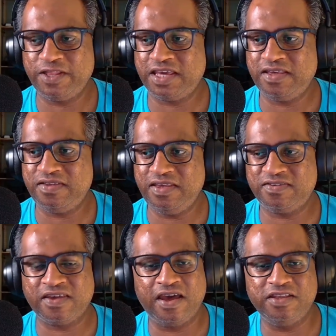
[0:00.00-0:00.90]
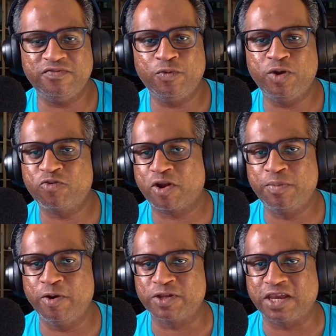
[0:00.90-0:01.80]
feel like he's kind of a
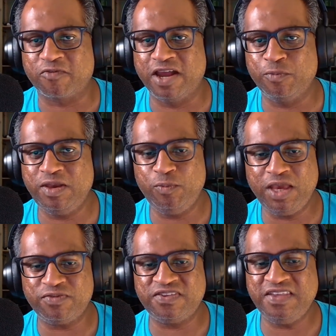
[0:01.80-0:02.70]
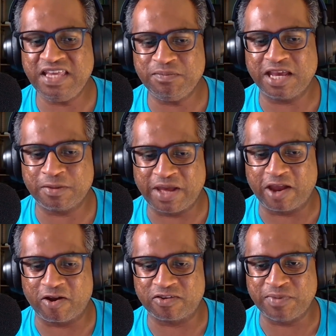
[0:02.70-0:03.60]
one-trick pony, right? We have seen Michael
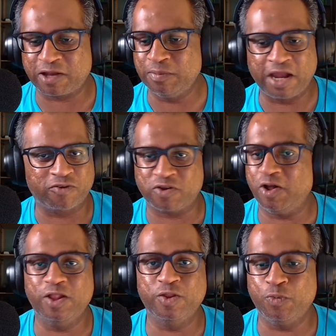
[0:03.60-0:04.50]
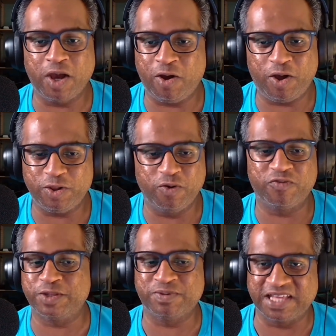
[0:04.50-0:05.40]
Myers all
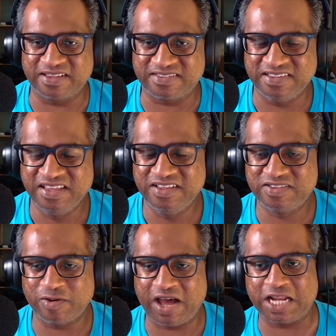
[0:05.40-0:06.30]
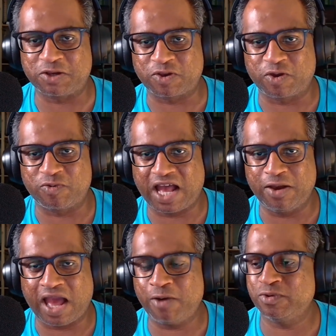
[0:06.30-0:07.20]
over the place. So I don't know.
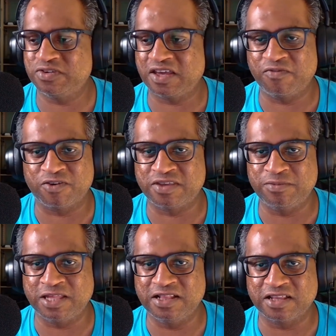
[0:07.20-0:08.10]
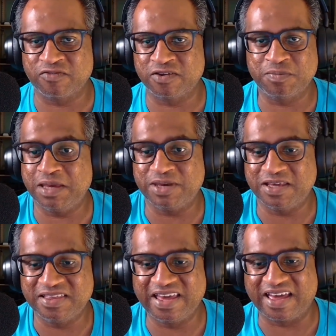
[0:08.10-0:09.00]
I was looking for something a little different,
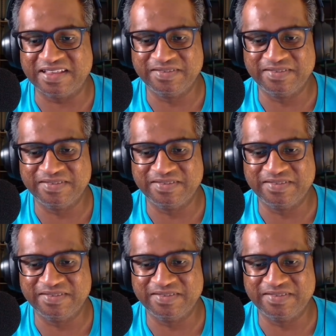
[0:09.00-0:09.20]
maybe. Yeah.